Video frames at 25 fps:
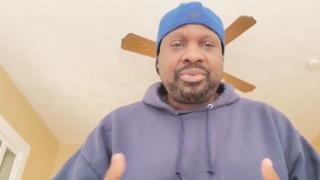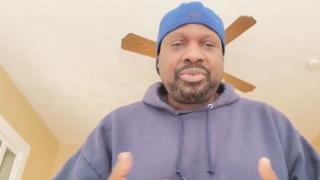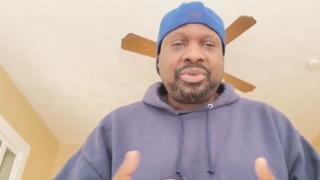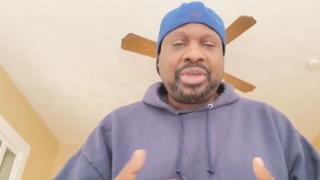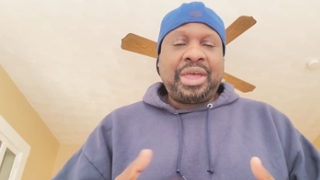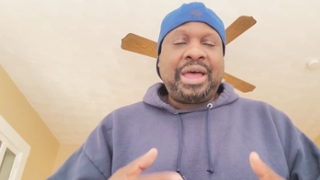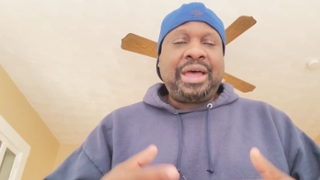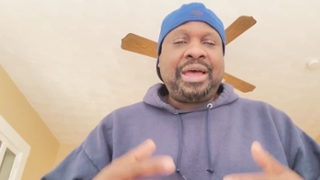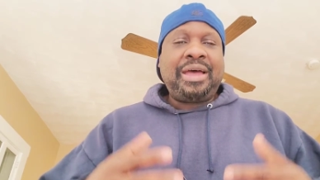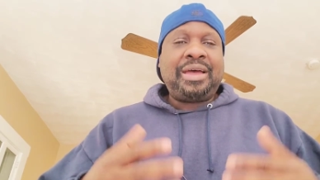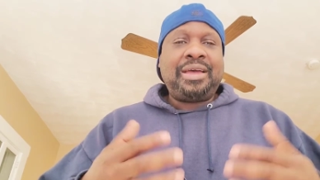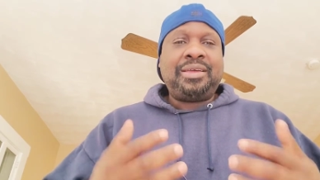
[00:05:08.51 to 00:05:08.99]

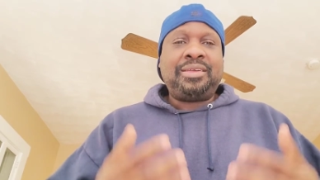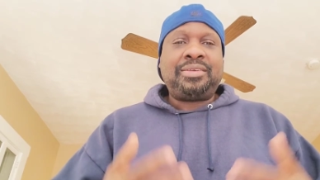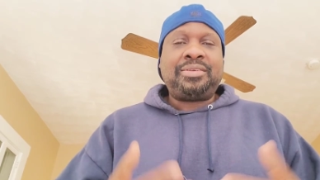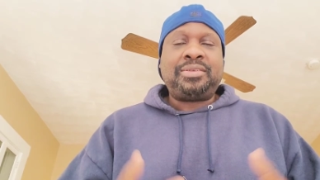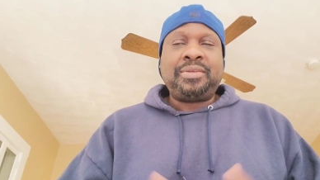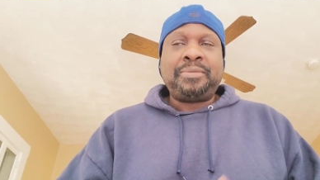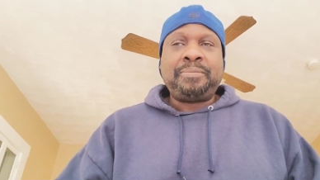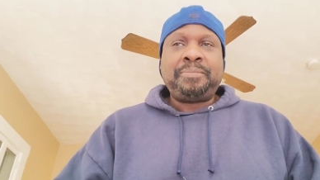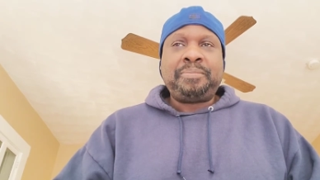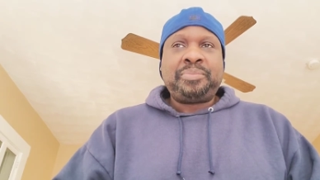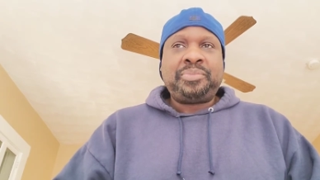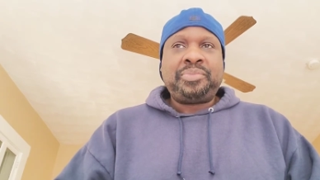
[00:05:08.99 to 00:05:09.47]
Guys,
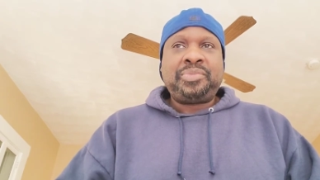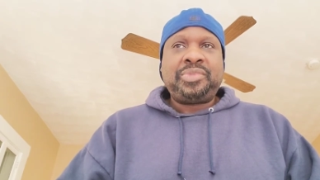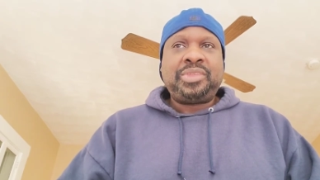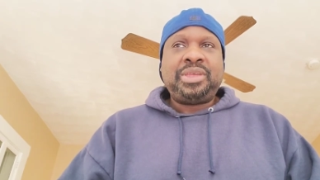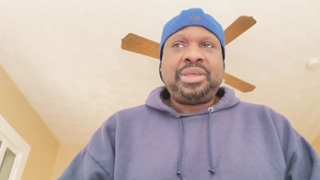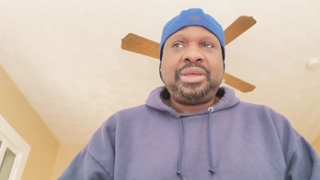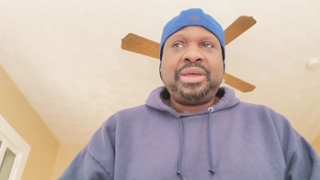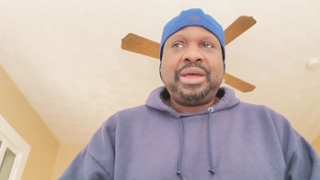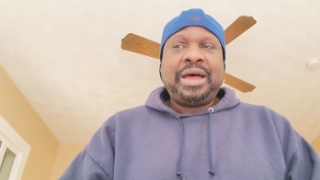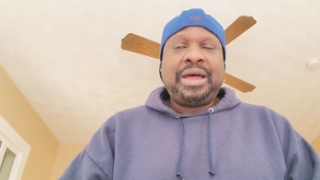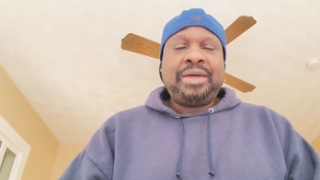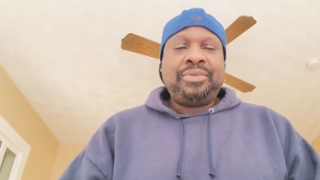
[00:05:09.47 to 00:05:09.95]

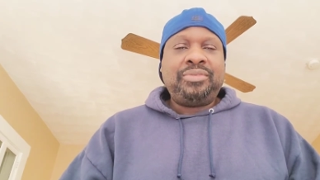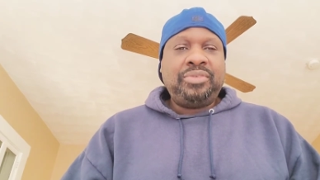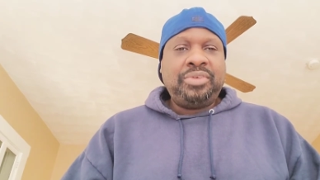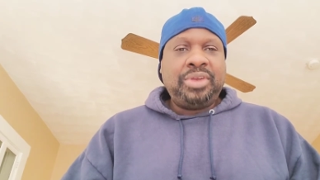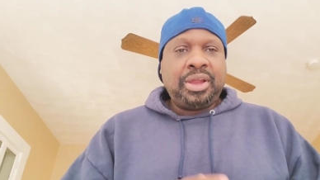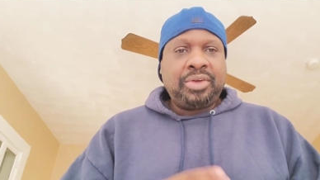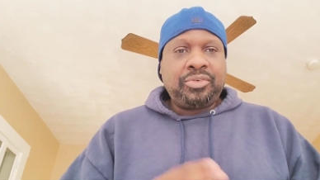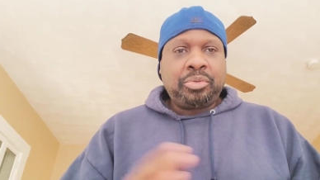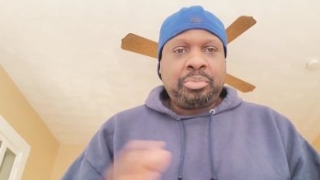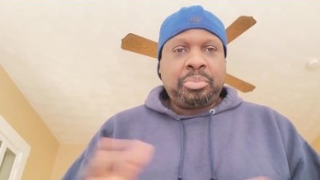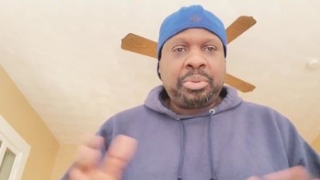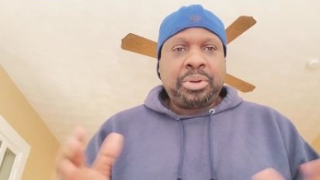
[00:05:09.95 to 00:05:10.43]
I've
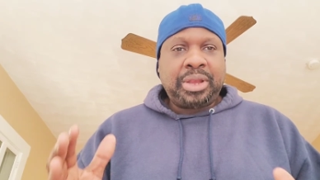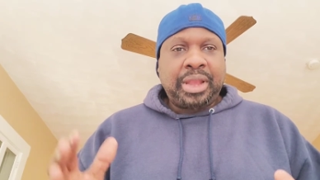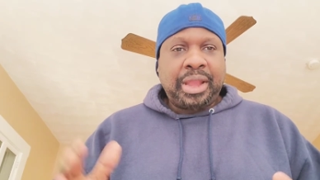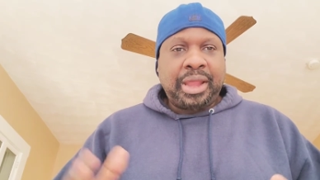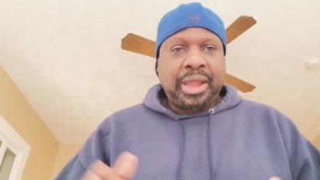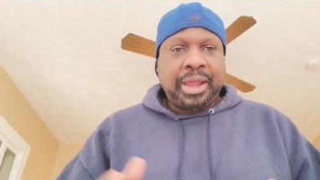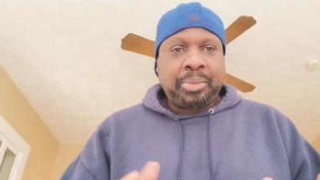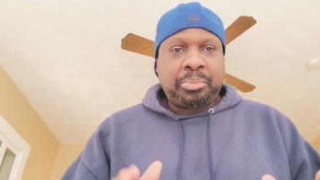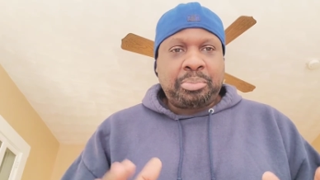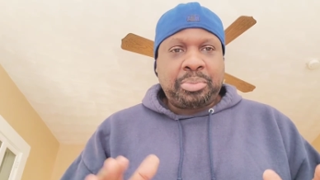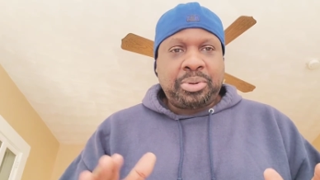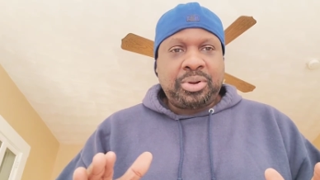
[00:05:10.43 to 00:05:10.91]
never been
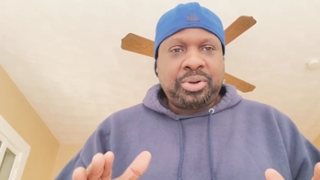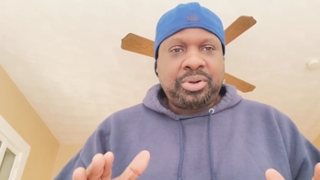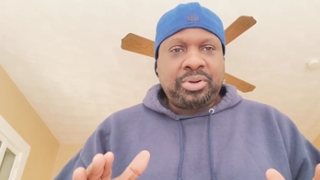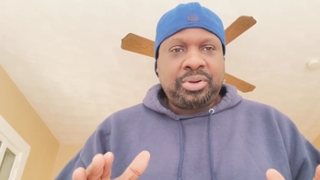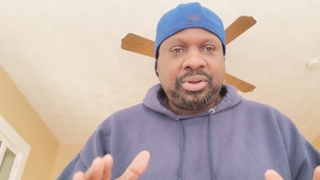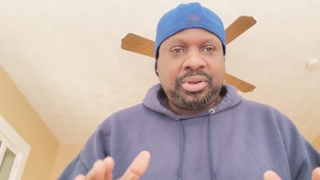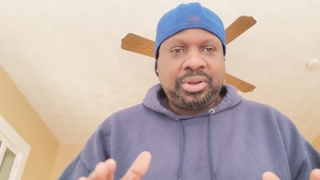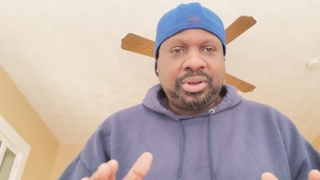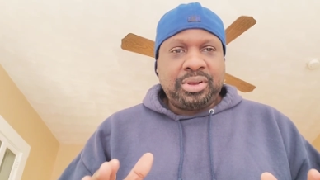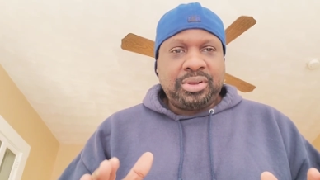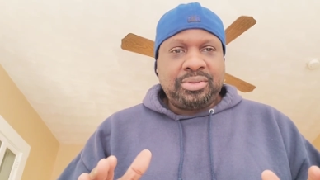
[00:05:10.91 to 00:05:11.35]
happier.